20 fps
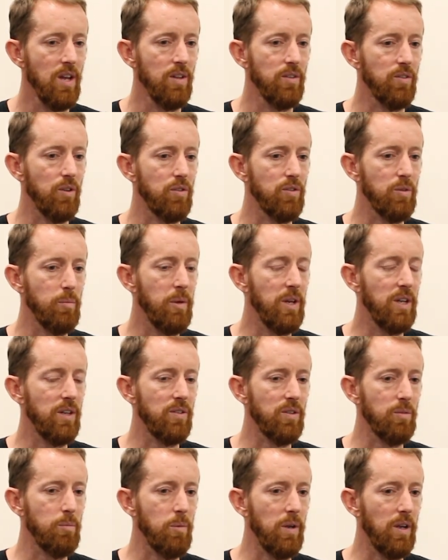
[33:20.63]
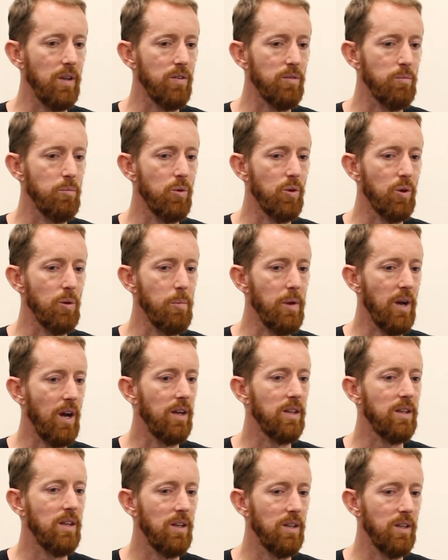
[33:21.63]
So to me, it's more
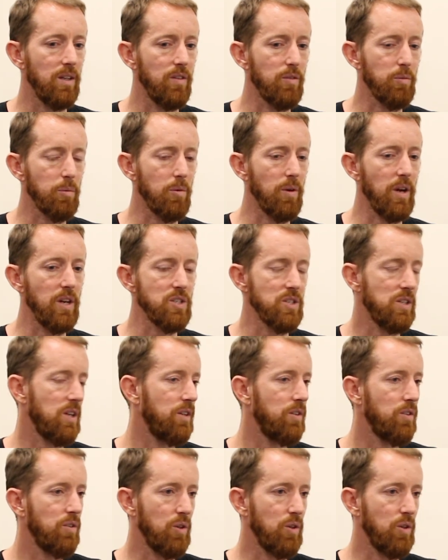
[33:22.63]
about getting inspiration and,